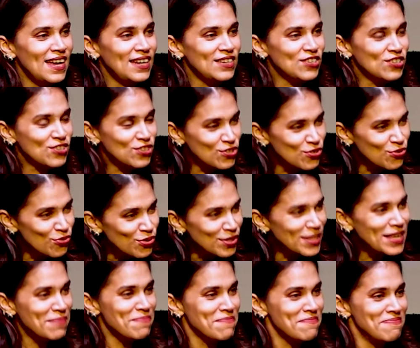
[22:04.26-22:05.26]
and
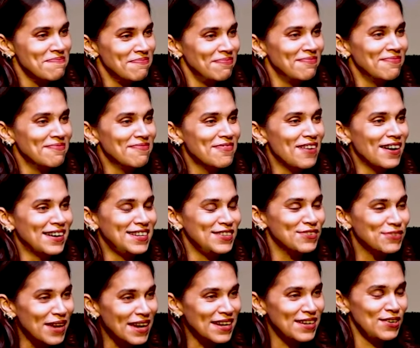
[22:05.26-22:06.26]
show them what
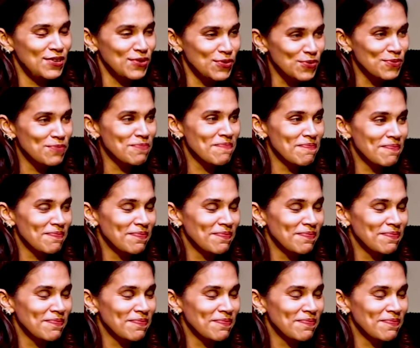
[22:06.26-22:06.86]
you can do.